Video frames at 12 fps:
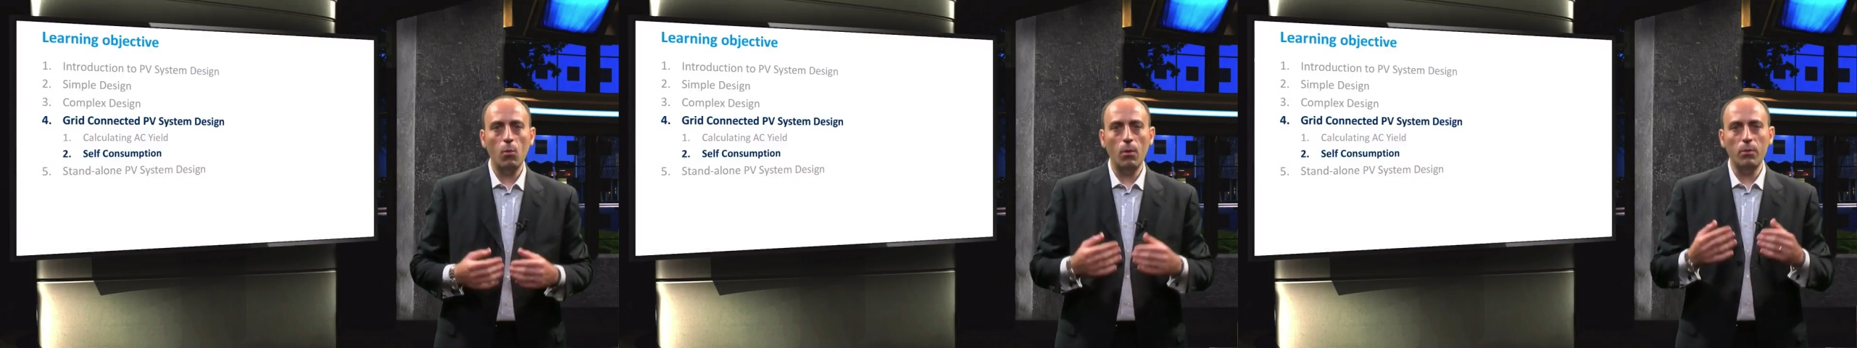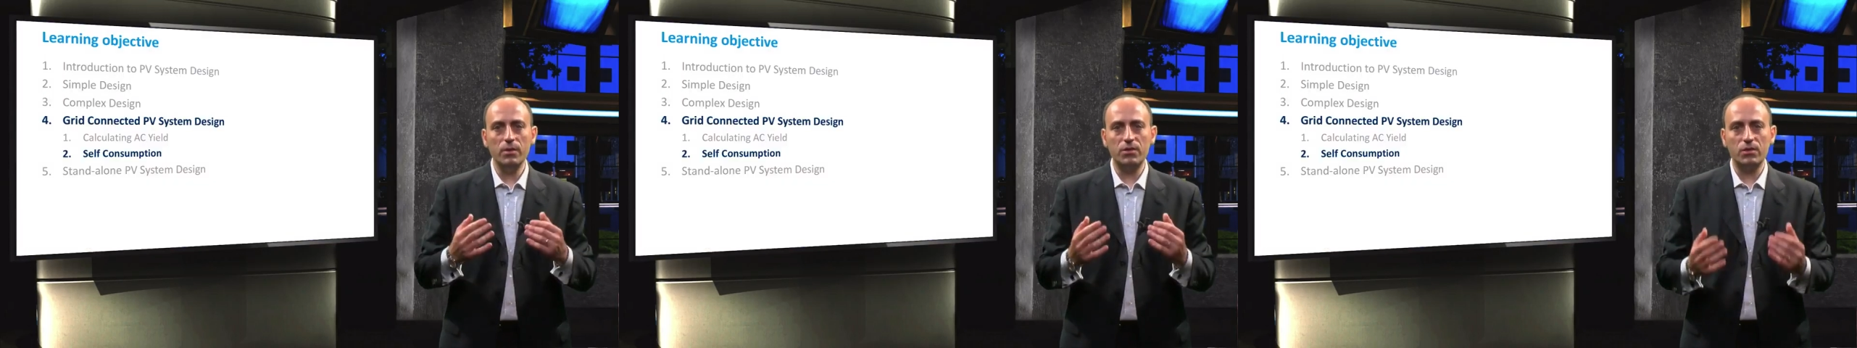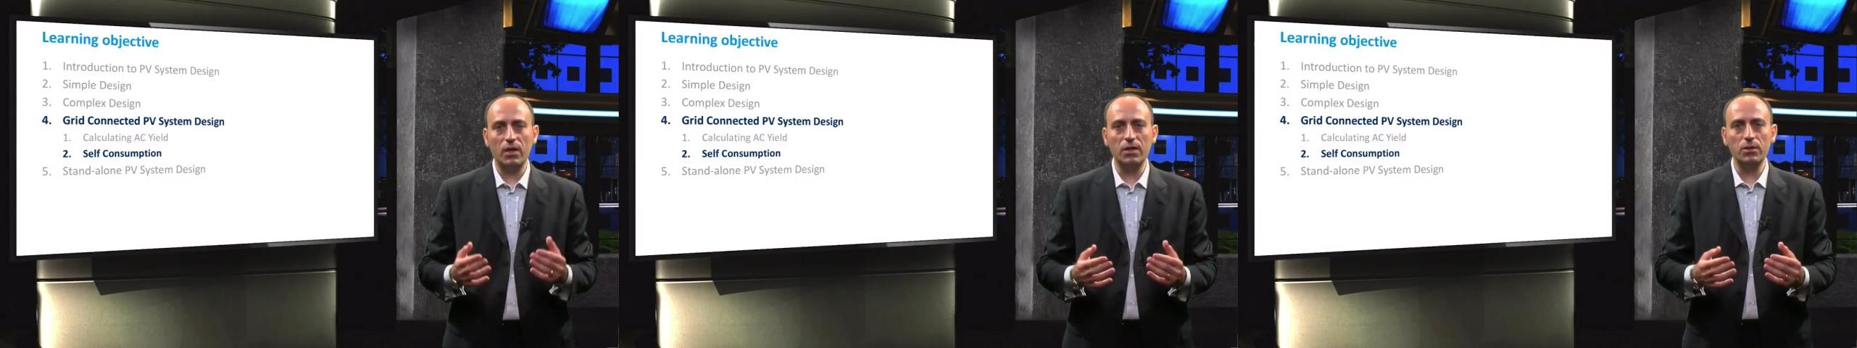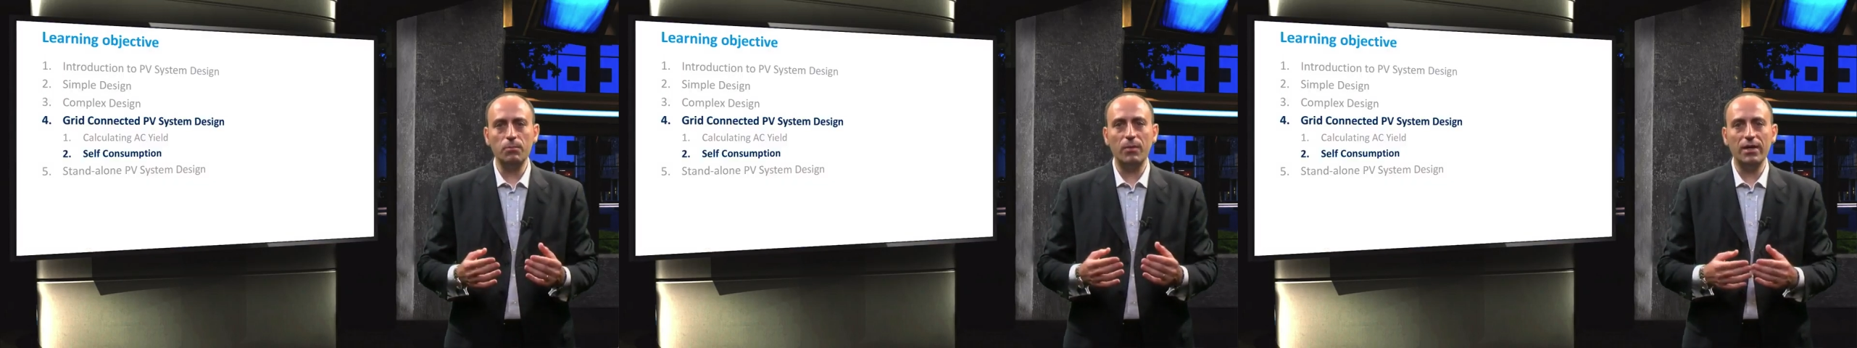We will
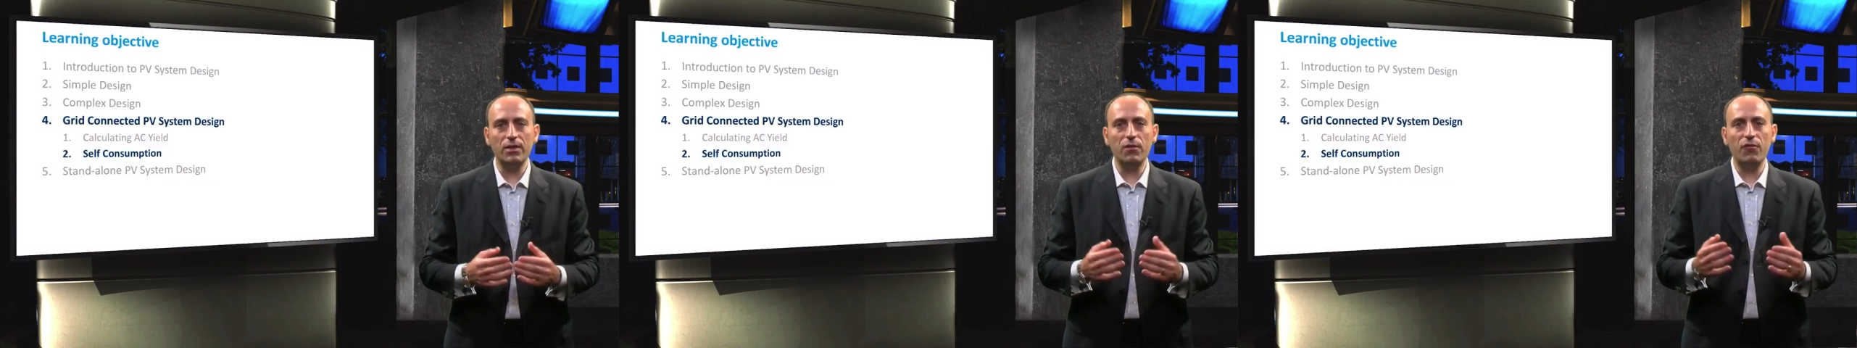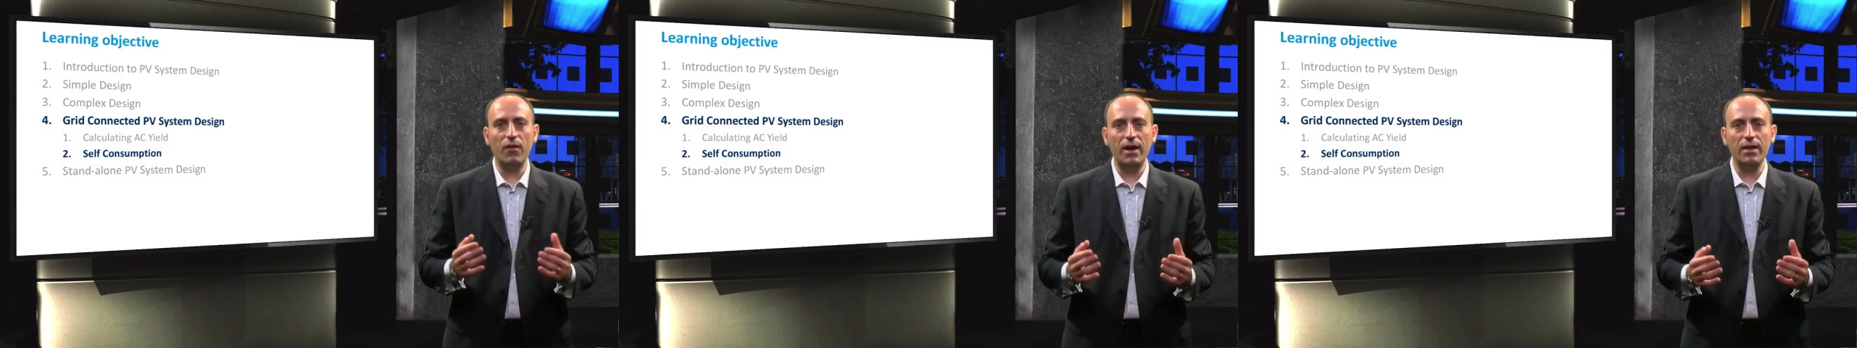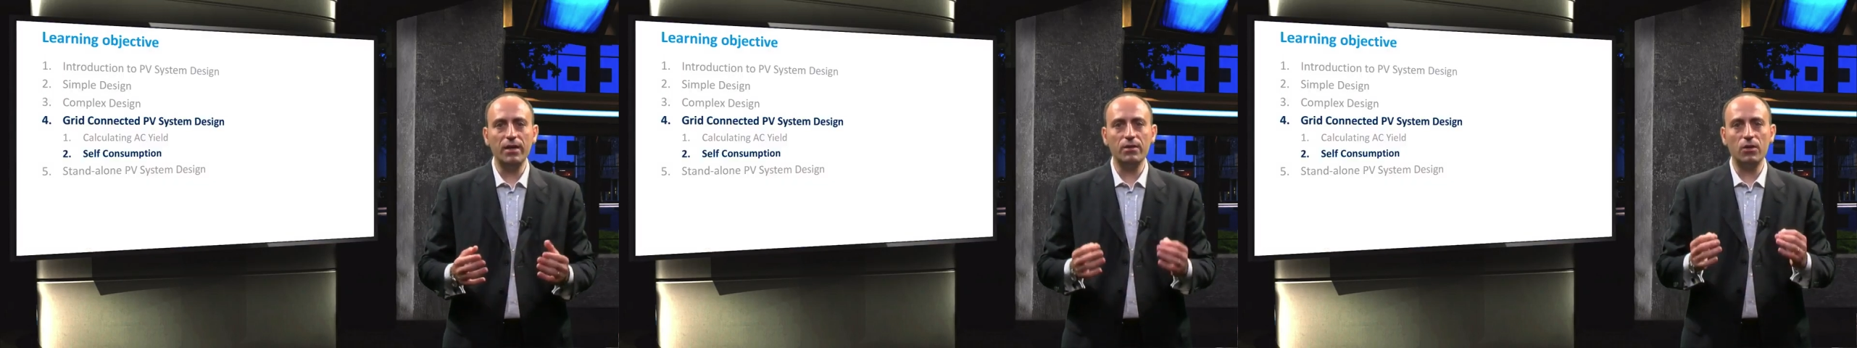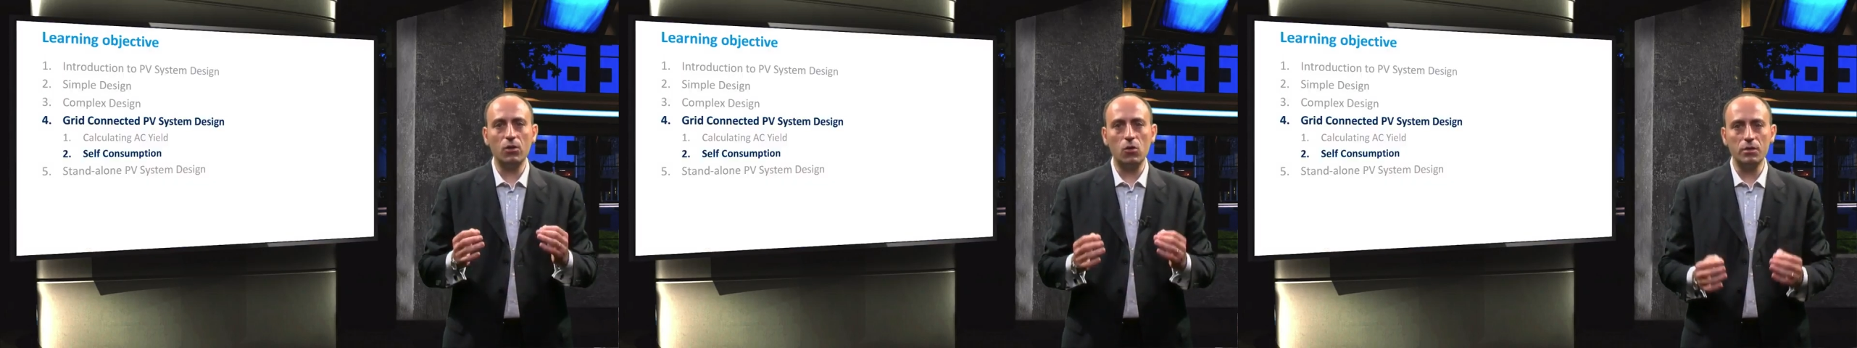start by defining
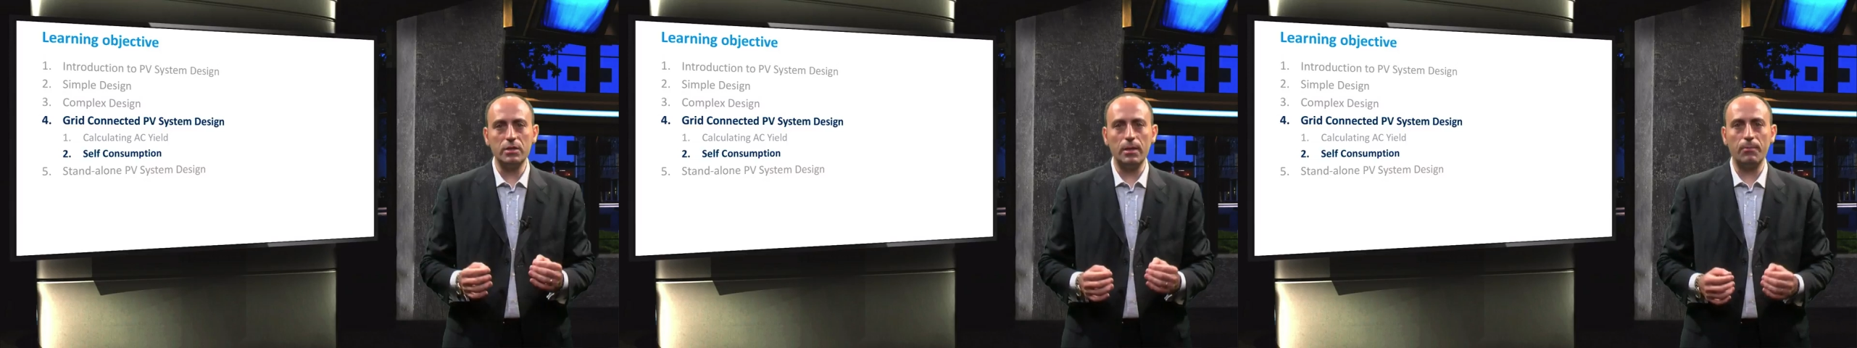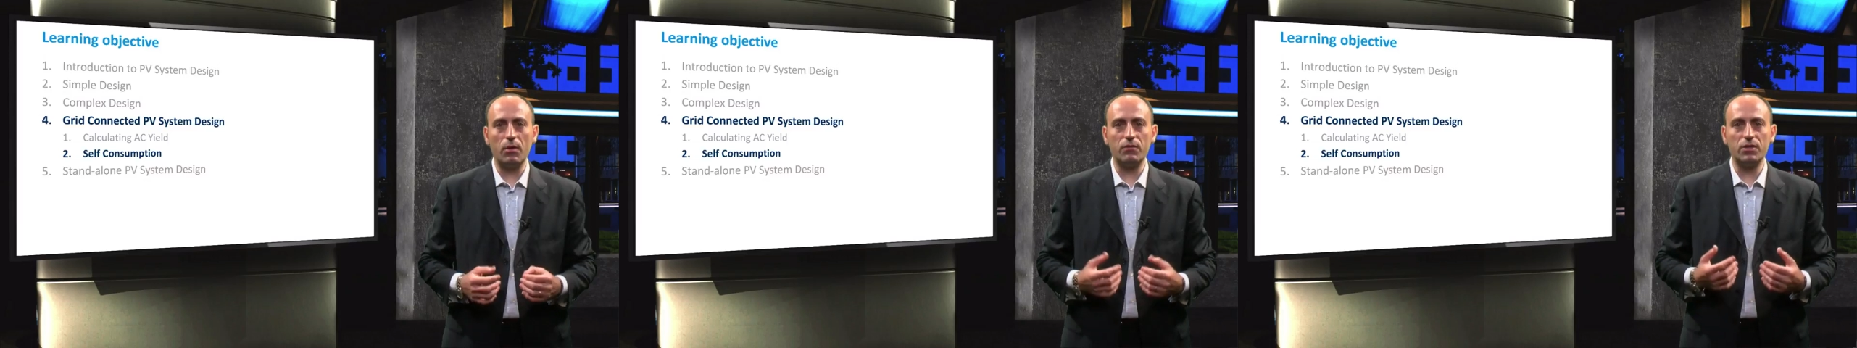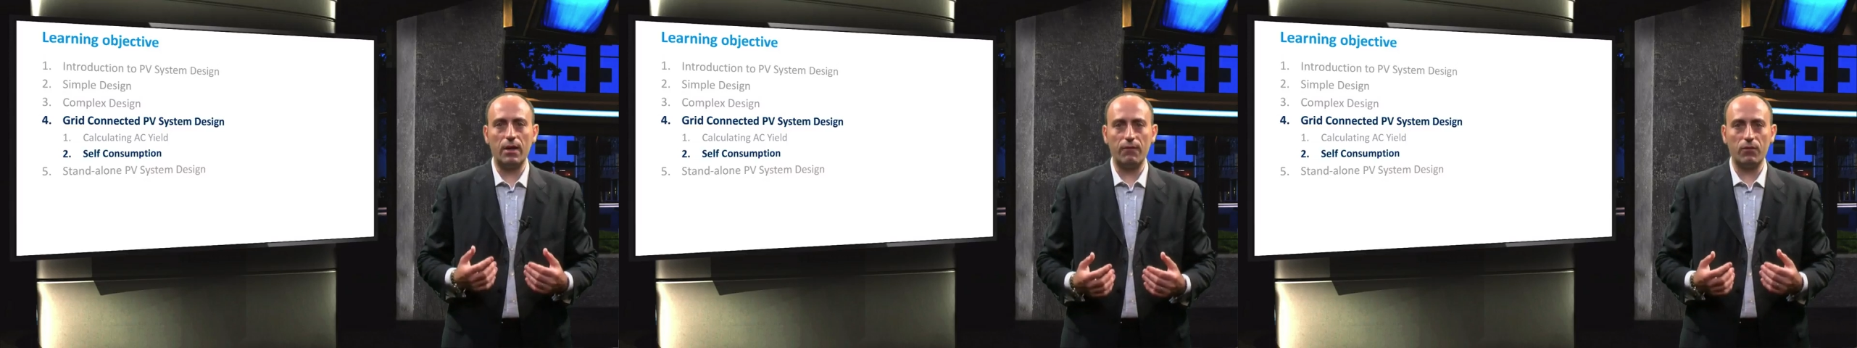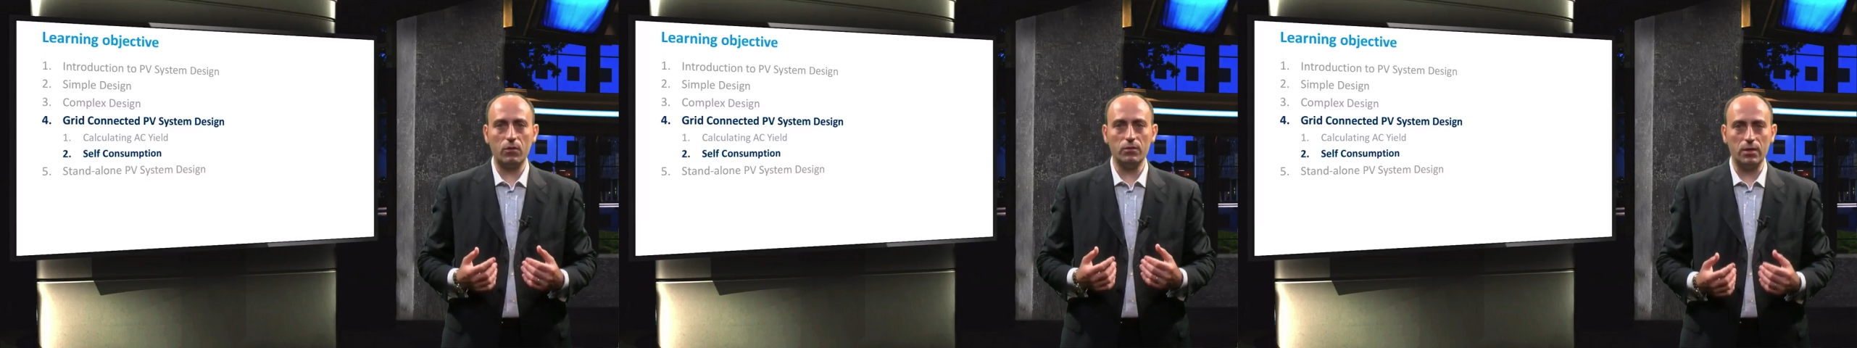the concept of
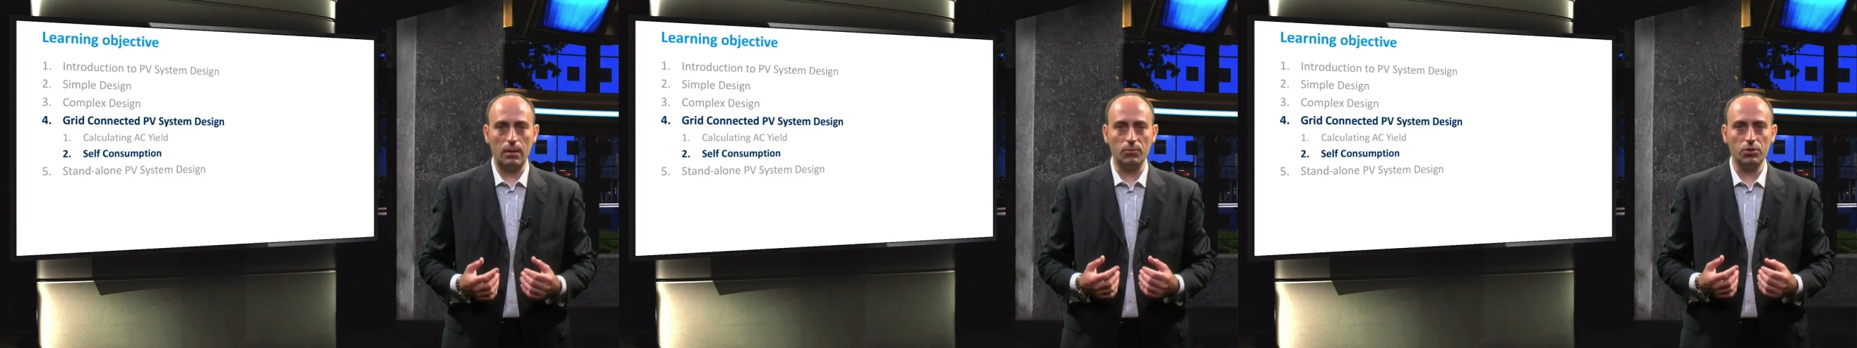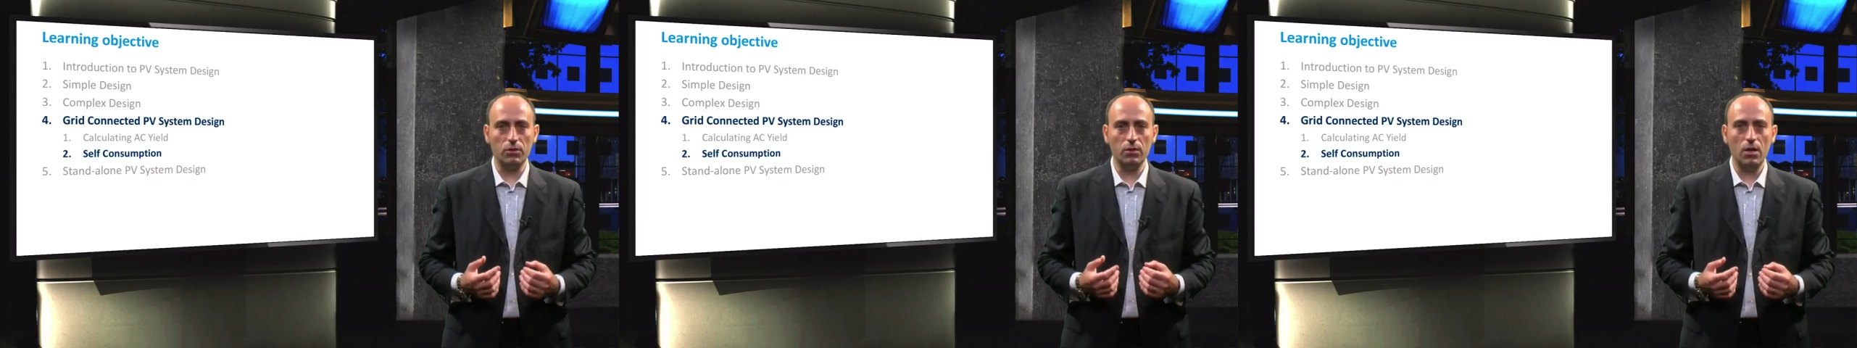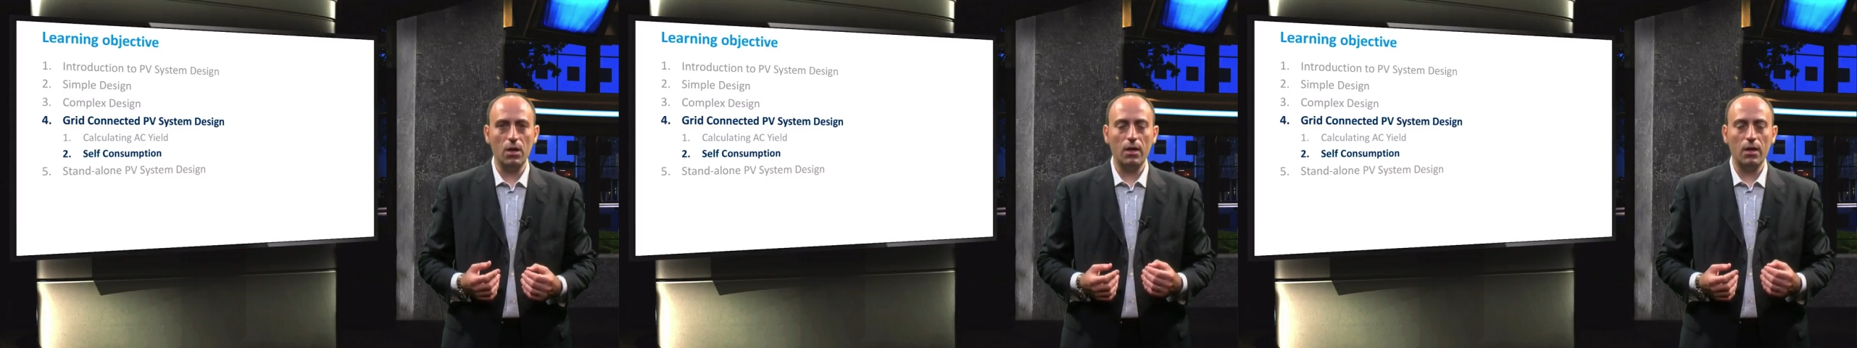self-consumption,